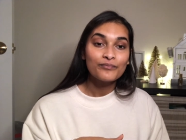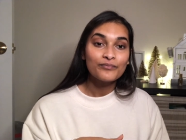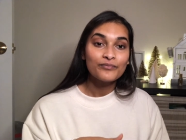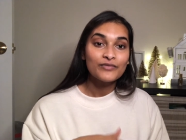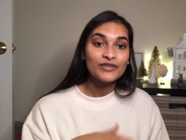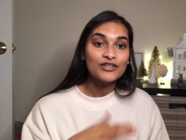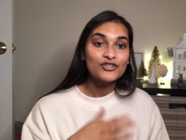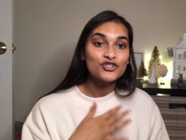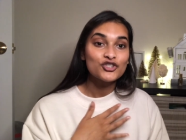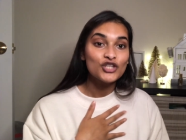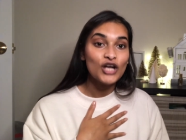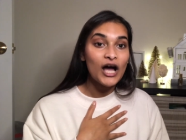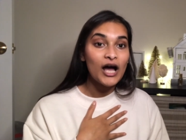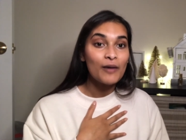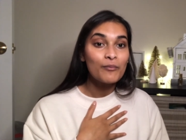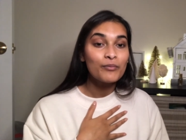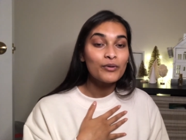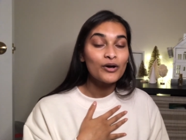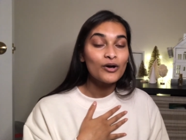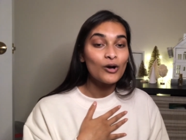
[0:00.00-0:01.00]

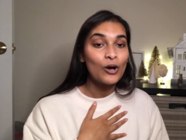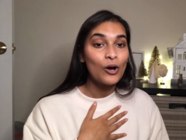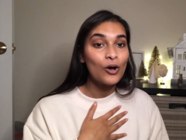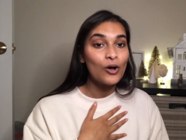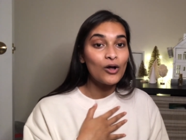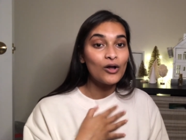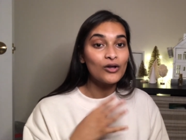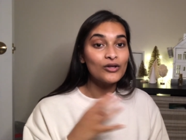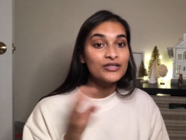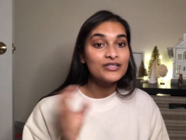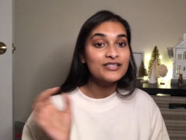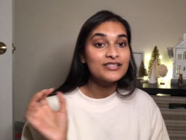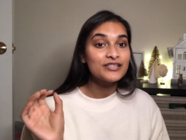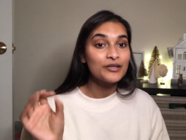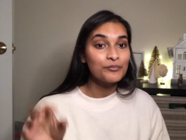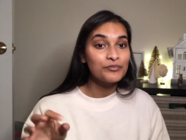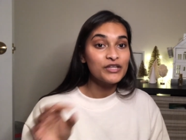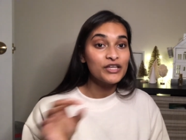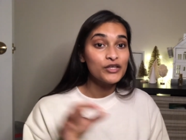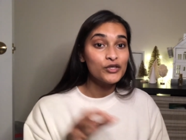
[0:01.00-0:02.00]
shop called
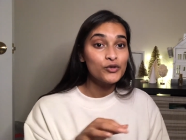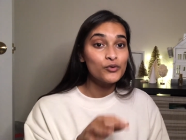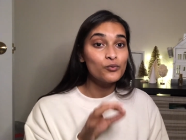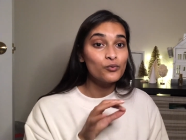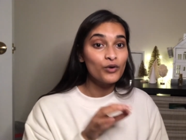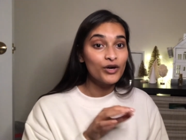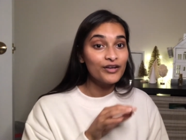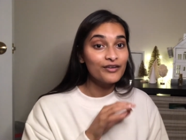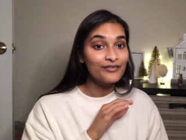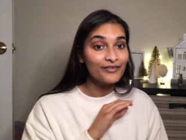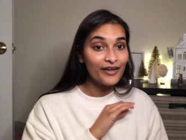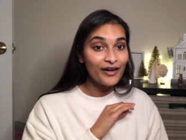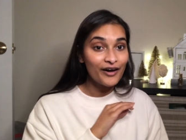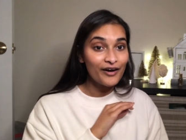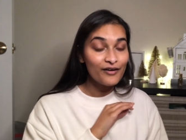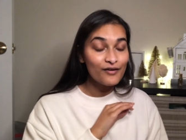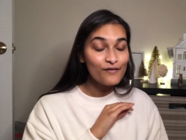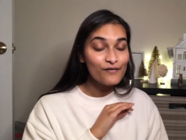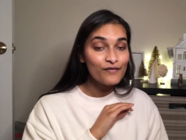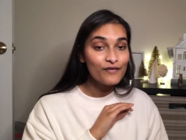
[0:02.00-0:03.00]
Something You Wood
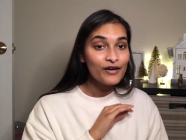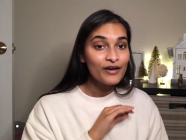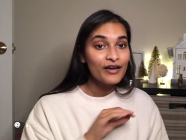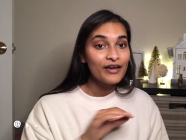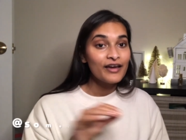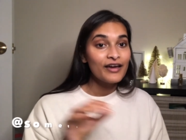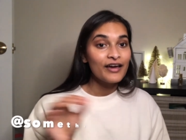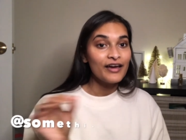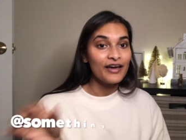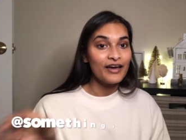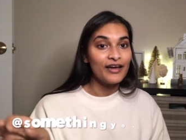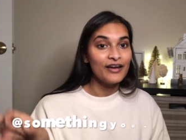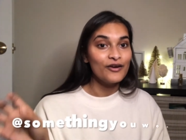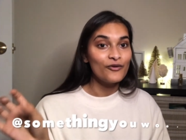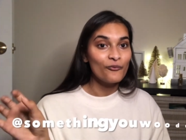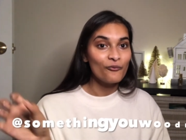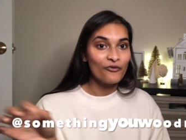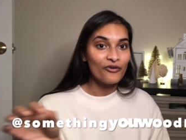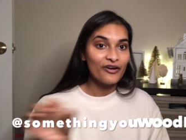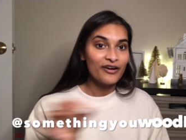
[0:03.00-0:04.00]
Love and
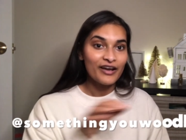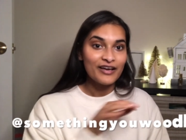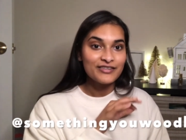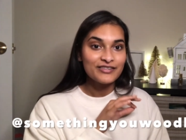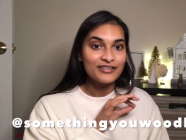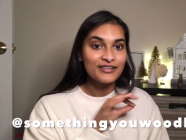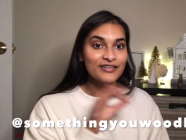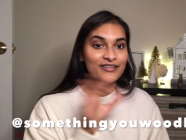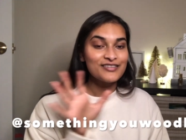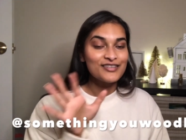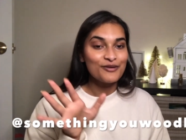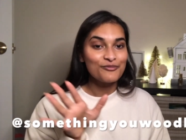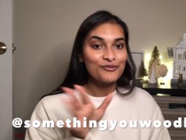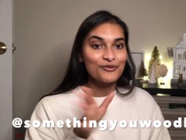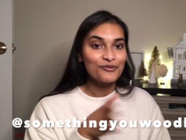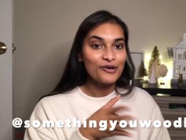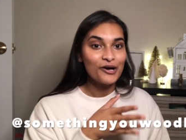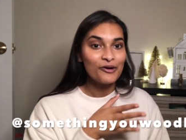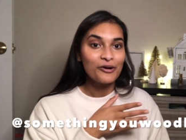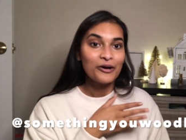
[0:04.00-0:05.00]
wood as in
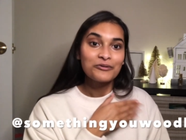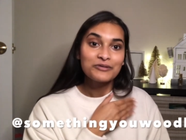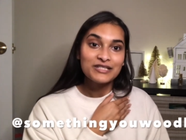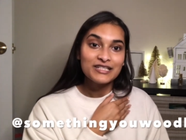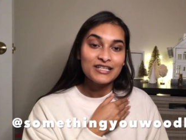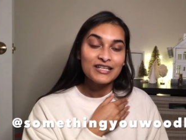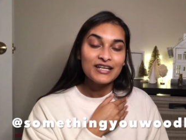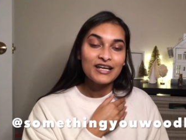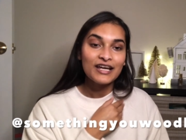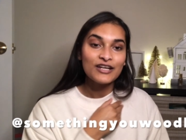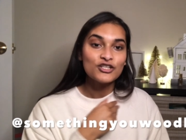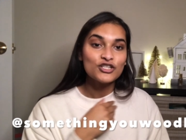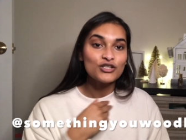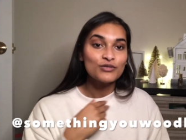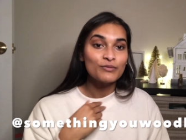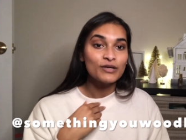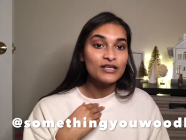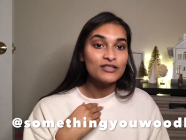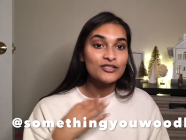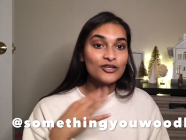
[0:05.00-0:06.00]
W-O-O-D and she
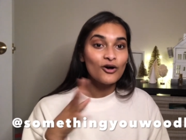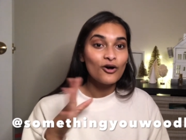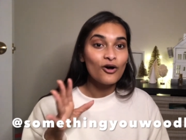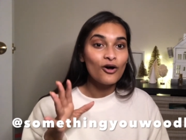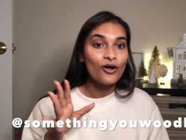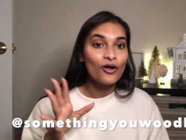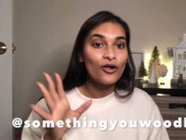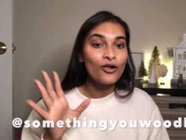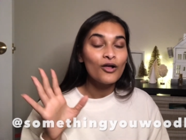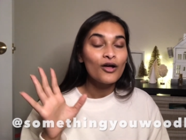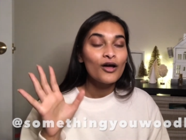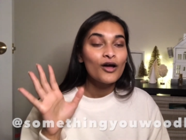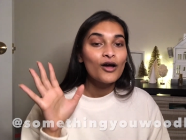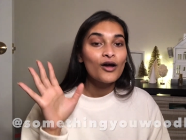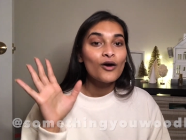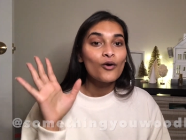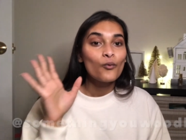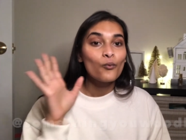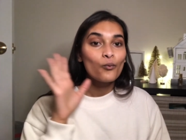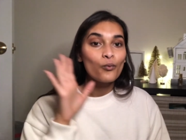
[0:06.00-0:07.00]
makes all
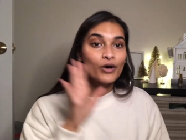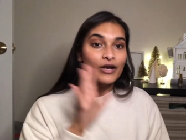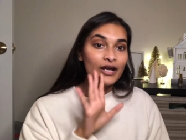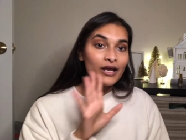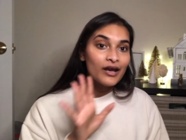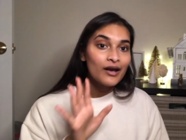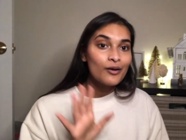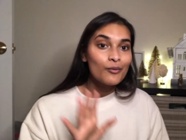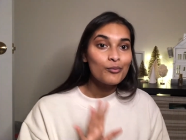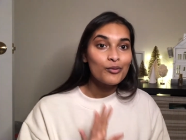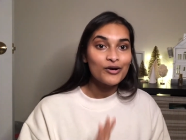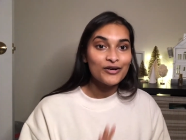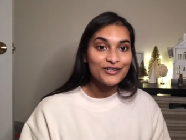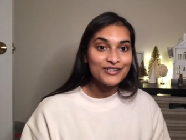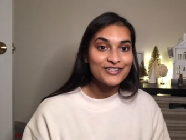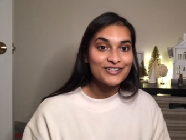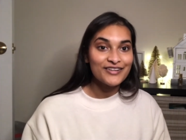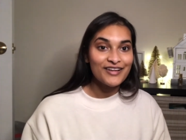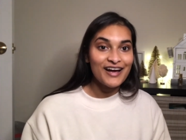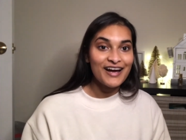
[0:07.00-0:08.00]
wooden
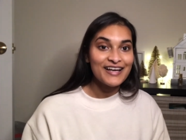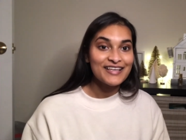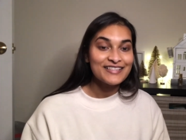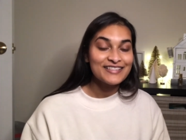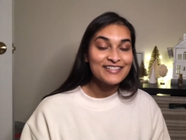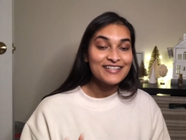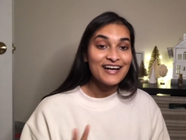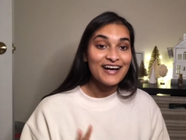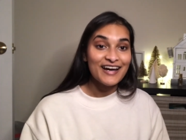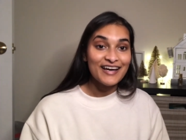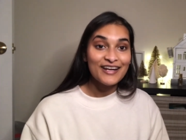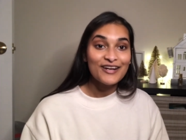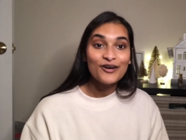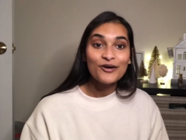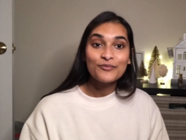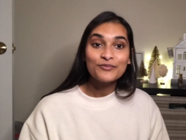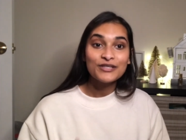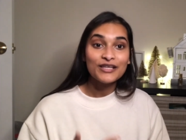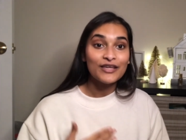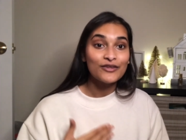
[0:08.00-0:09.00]
personalized
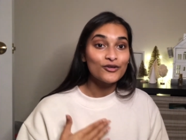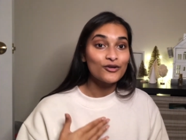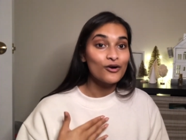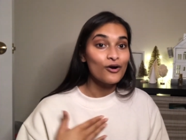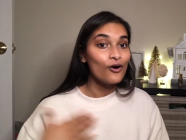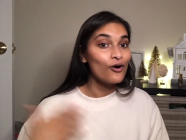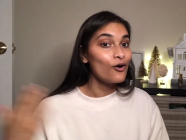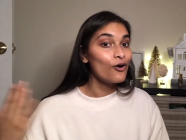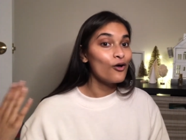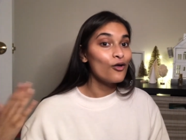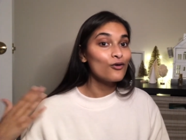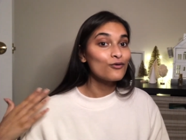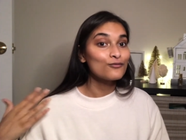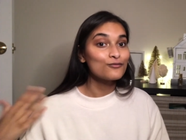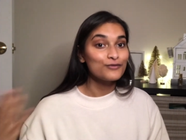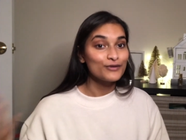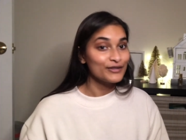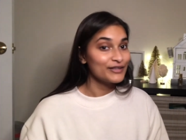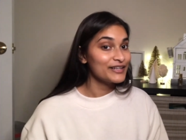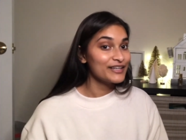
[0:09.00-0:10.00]
items and they're all
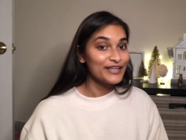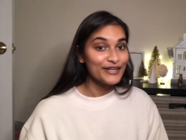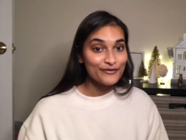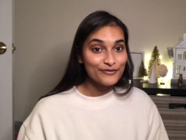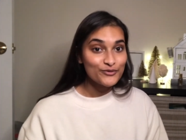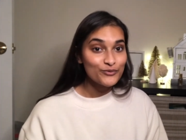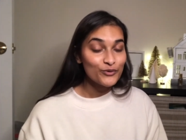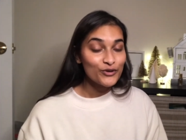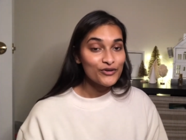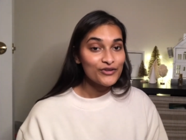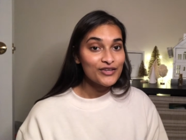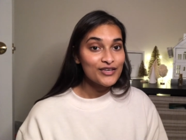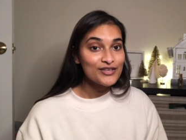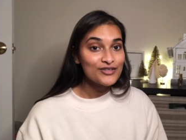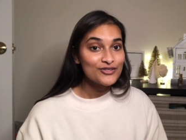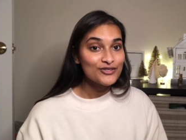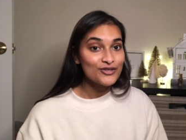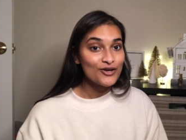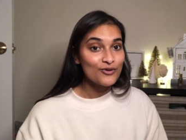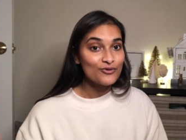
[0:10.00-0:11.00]
really gift worthy
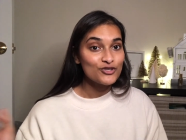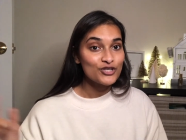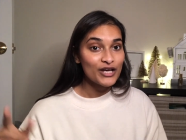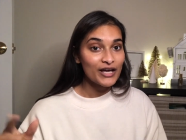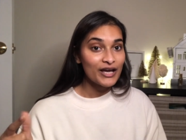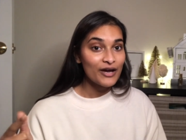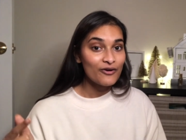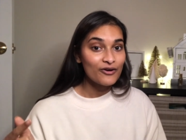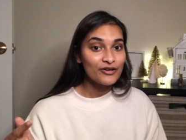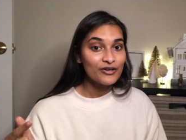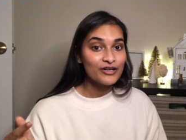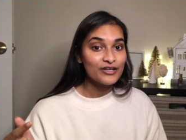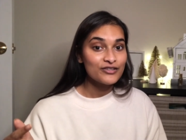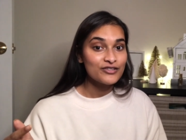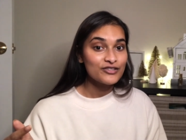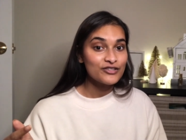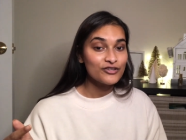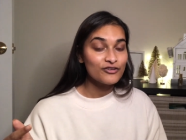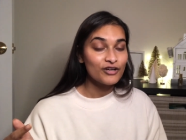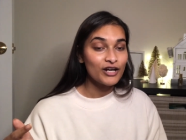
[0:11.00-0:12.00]
so check out her
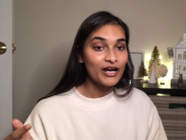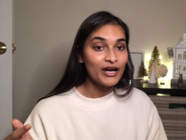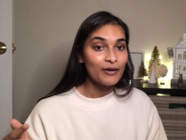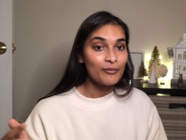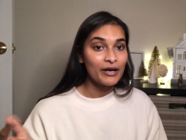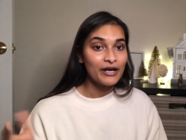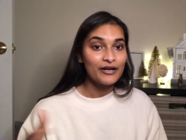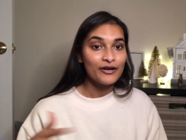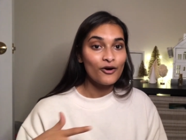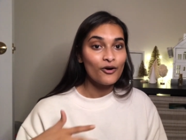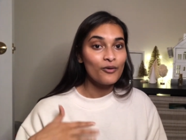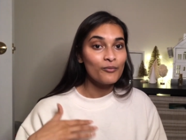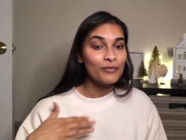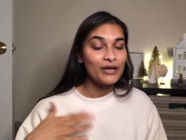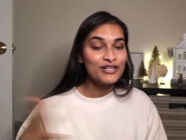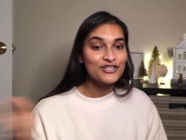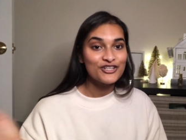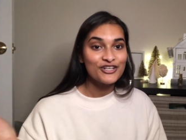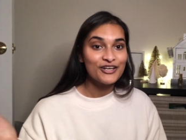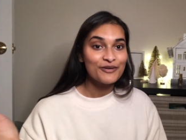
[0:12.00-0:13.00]
Instagram I know I'm
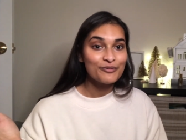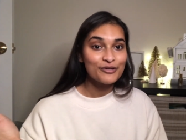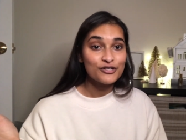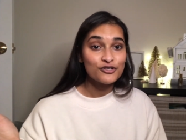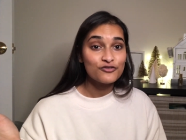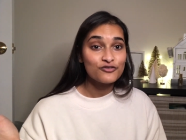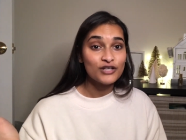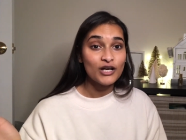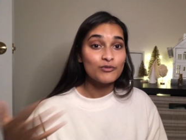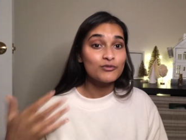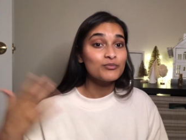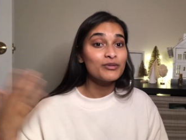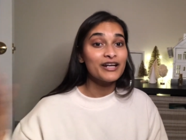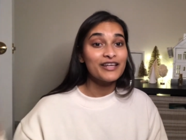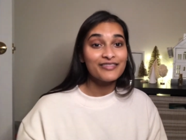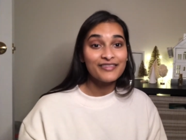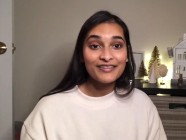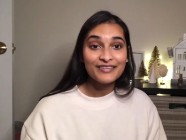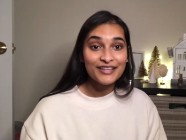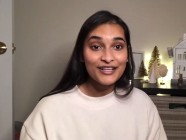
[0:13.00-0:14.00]
mentioning a bunch of shops but I
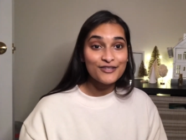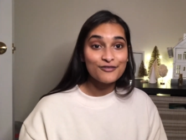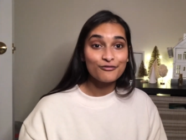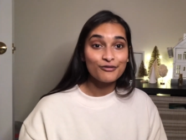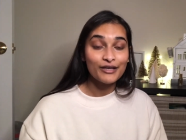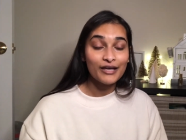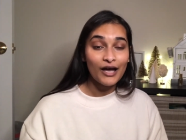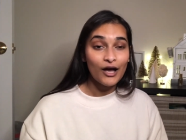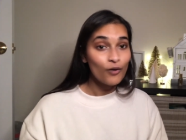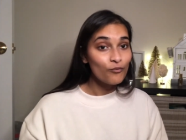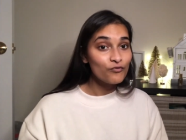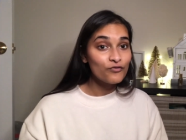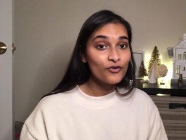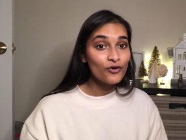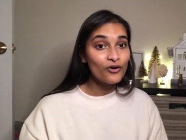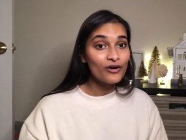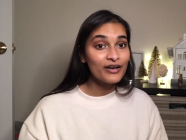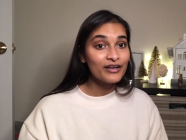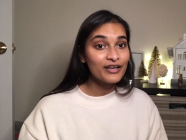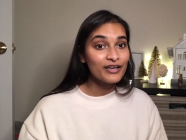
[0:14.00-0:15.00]
think that's really
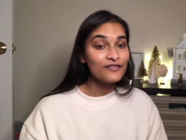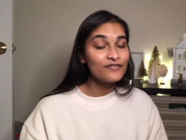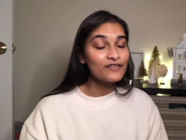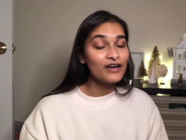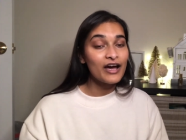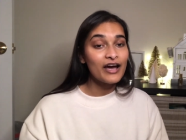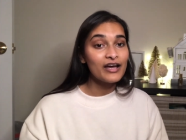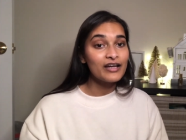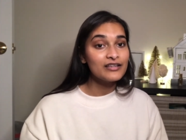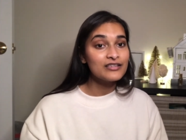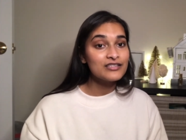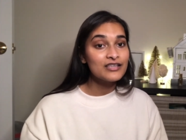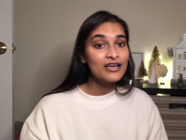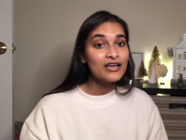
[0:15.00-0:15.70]
helpful in gift guides